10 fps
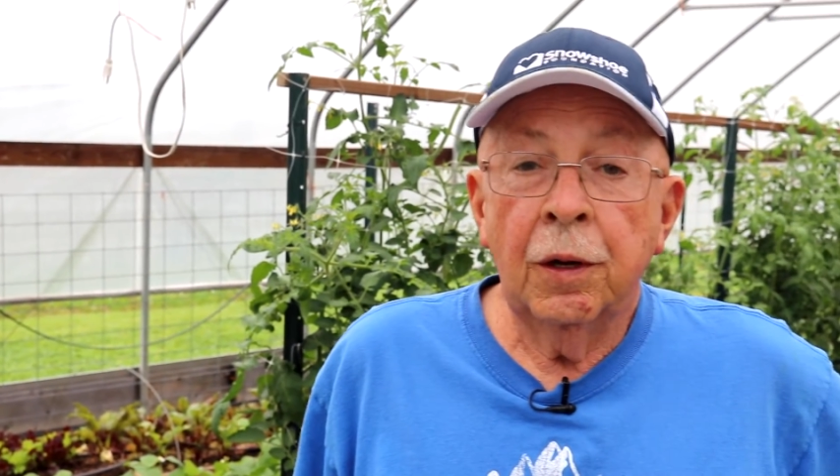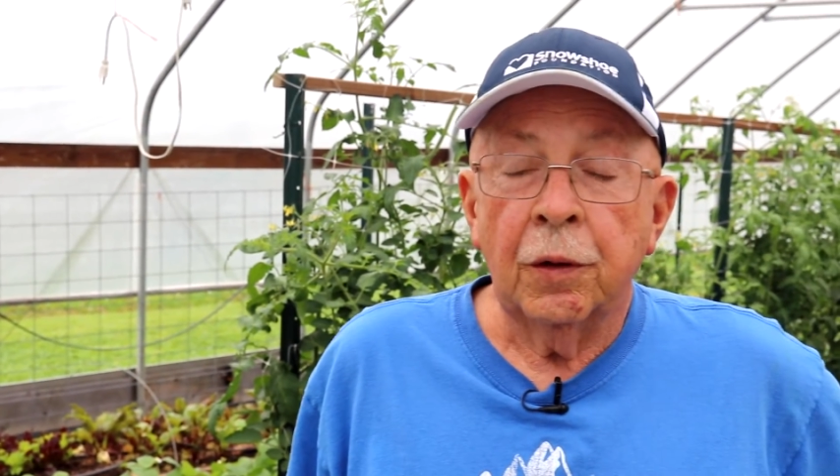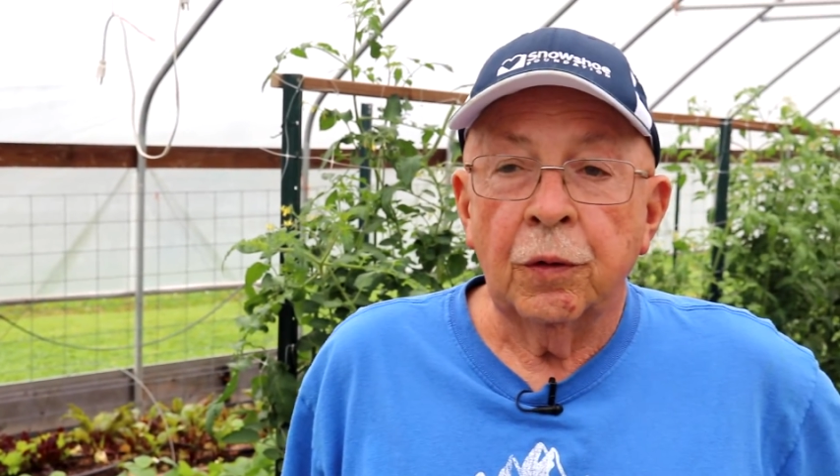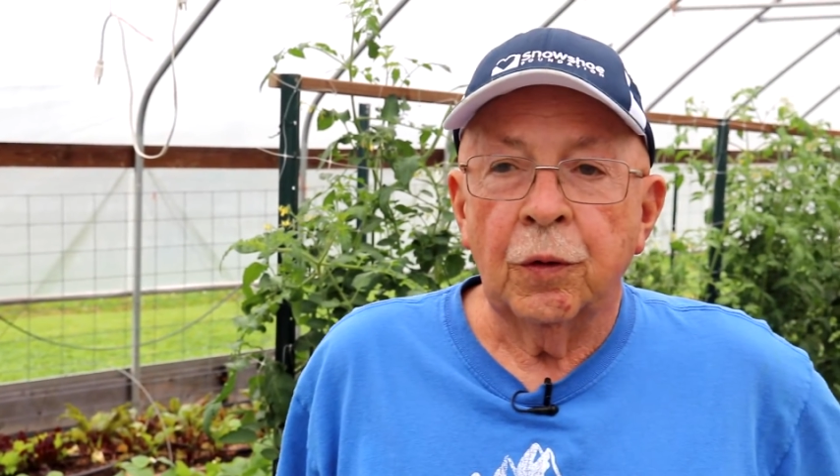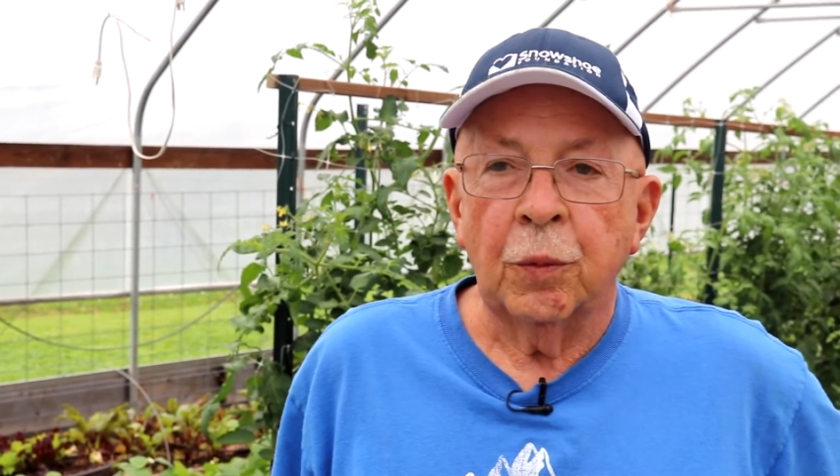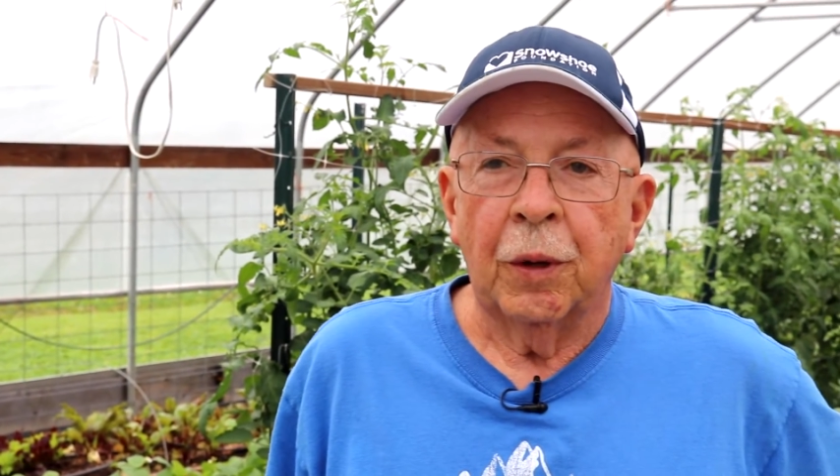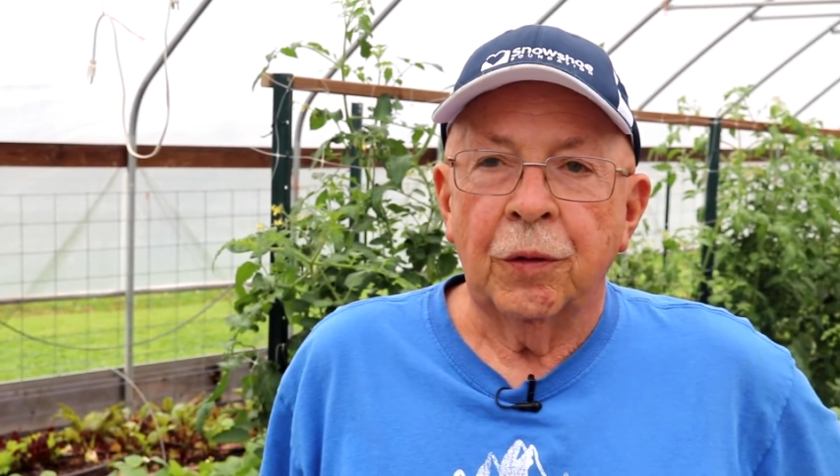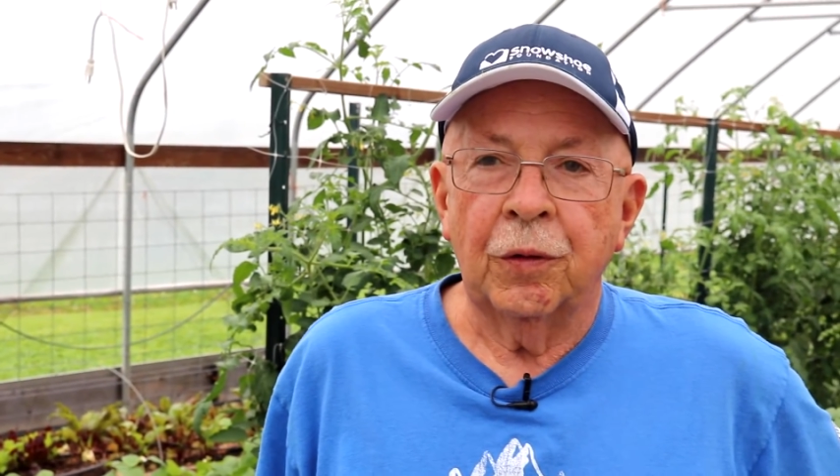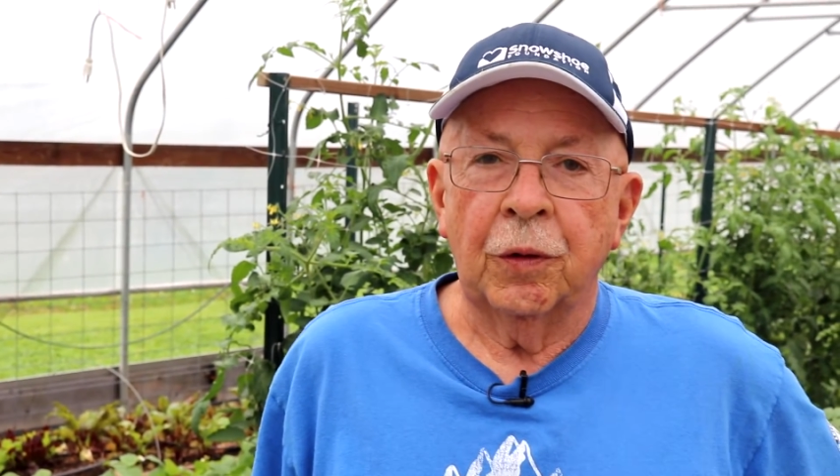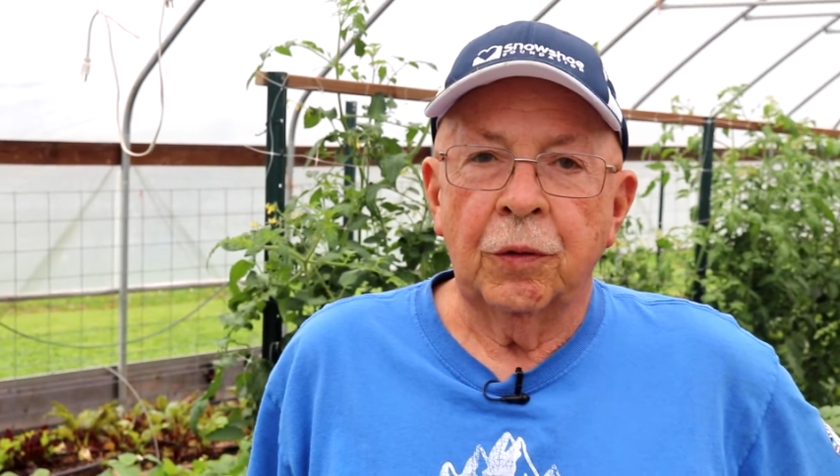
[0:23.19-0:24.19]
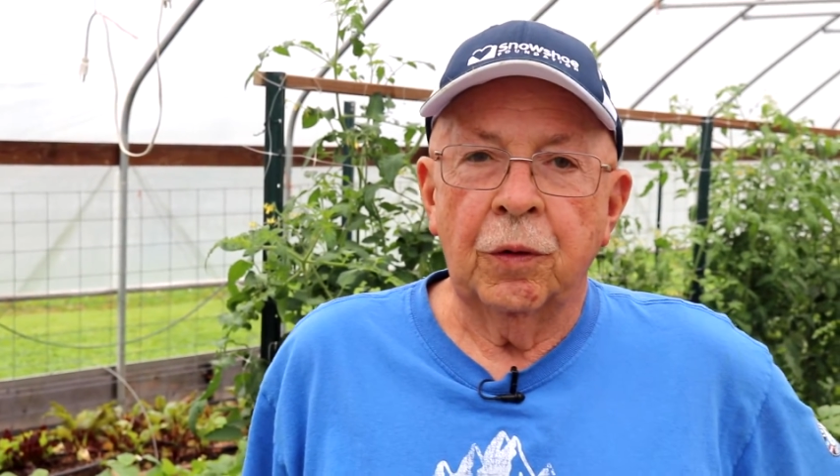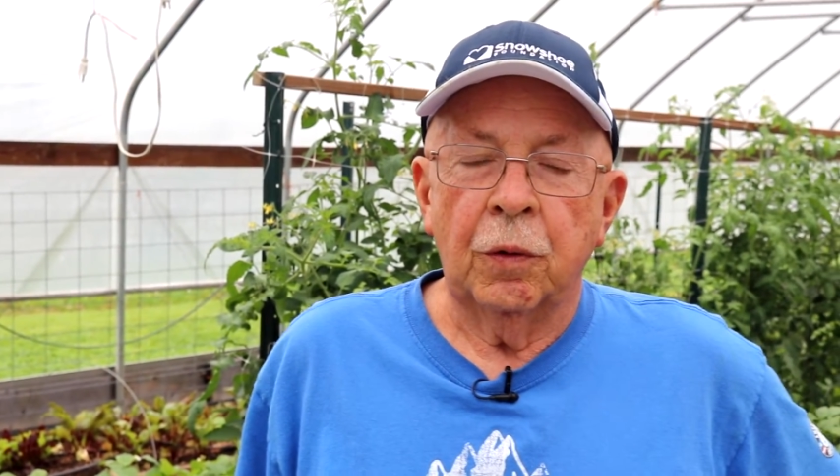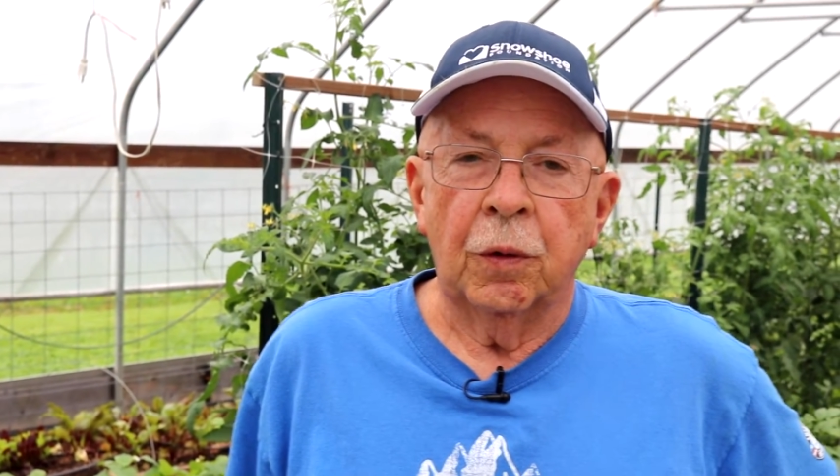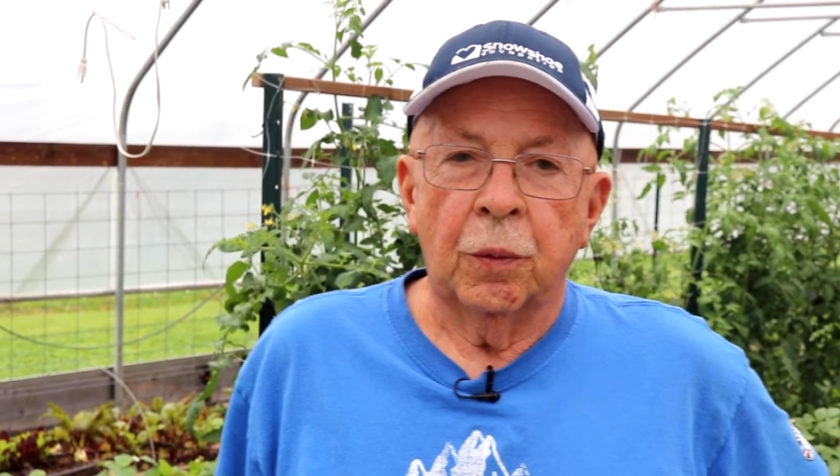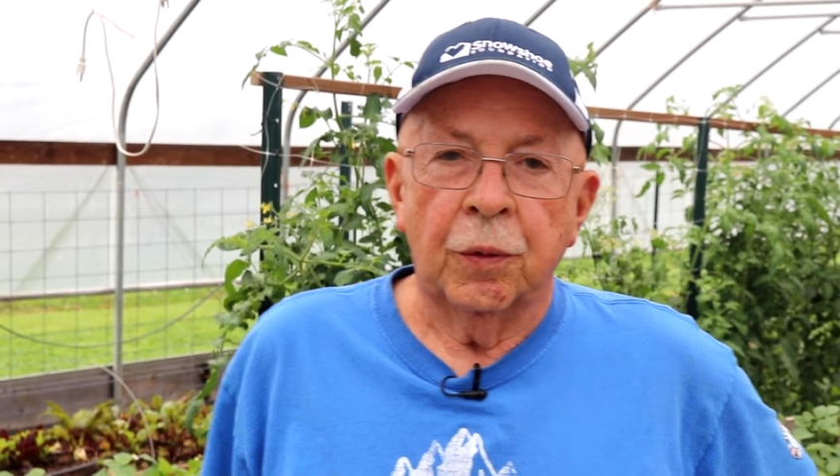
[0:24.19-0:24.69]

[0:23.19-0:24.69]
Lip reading: this is my 6th year